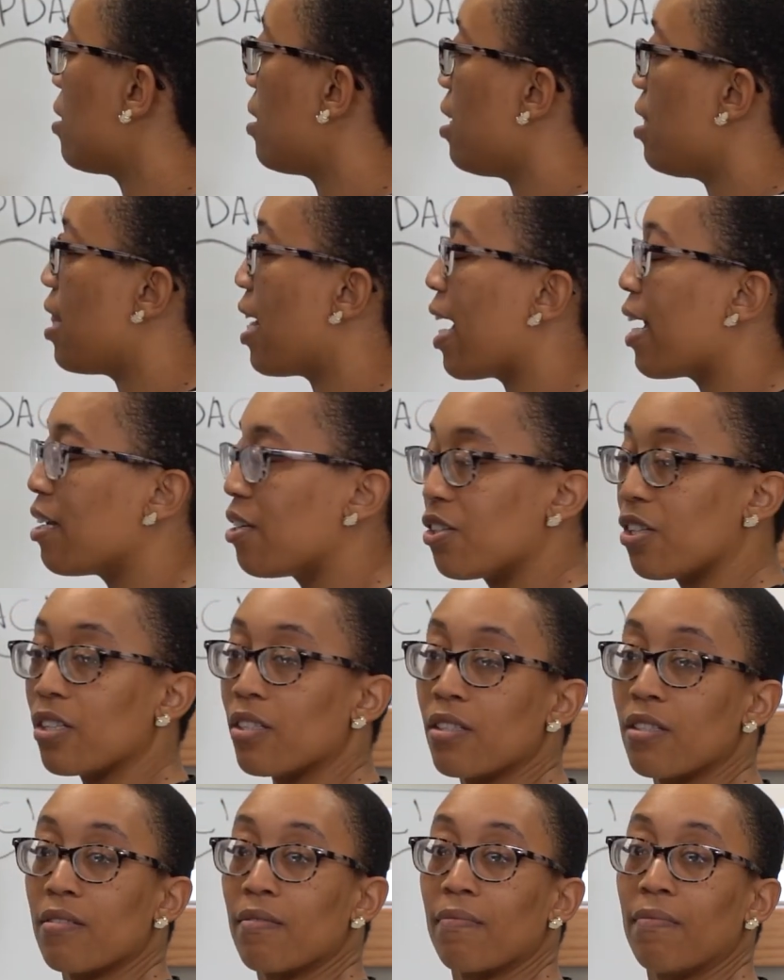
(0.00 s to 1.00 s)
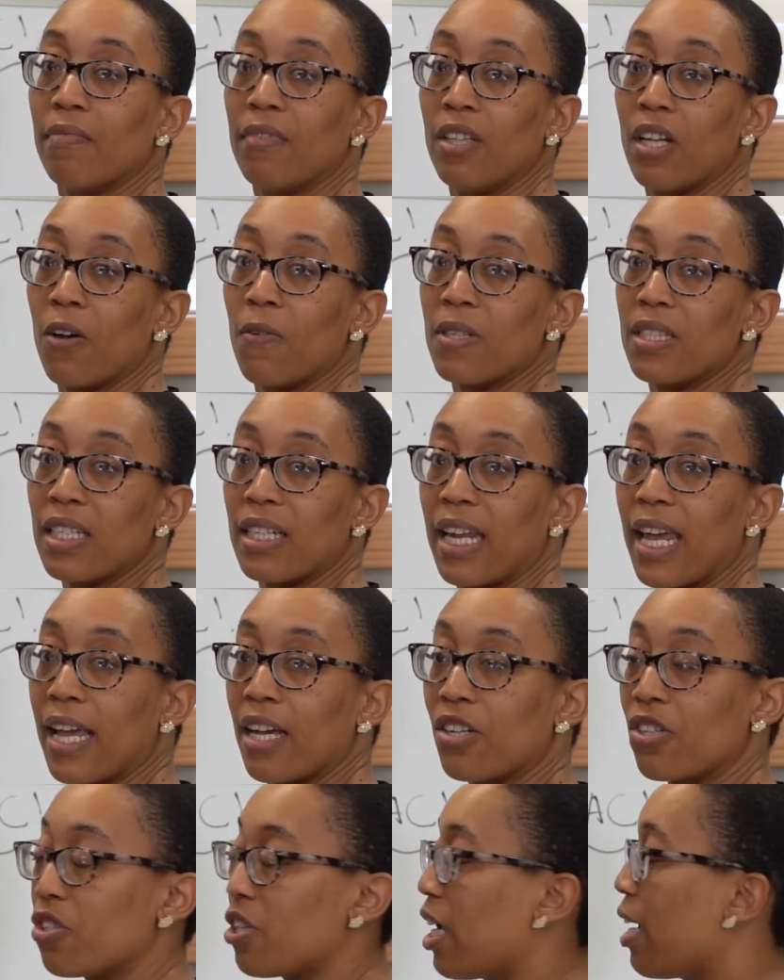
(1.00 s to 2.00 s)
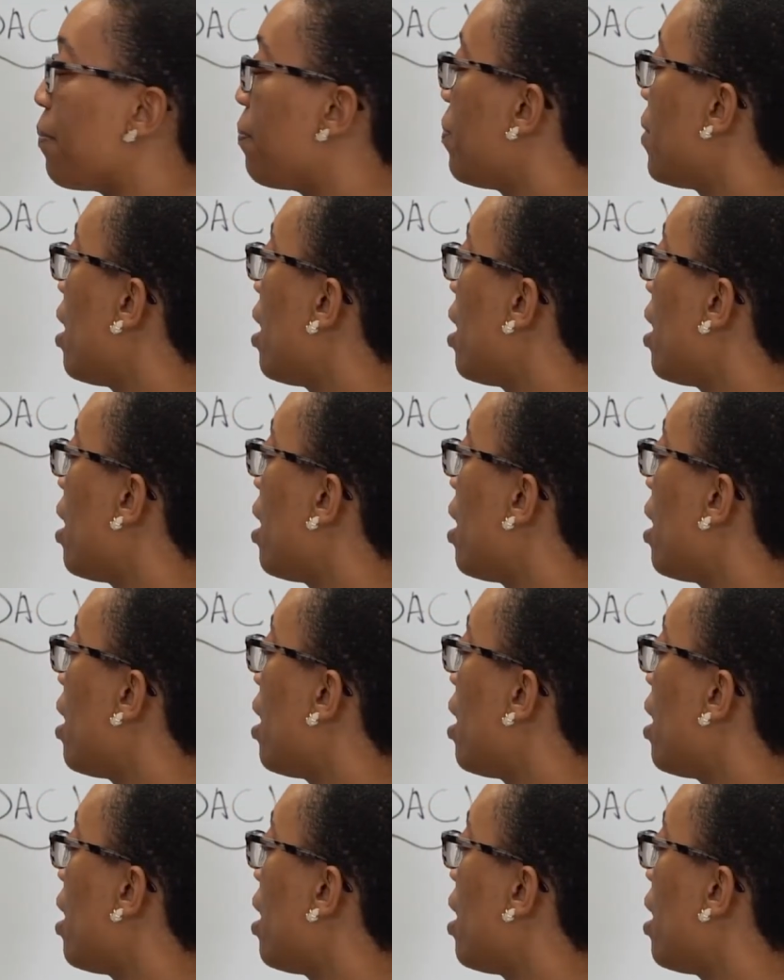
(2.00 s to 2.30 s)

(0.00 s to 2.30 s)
see that, just know it's an X shape.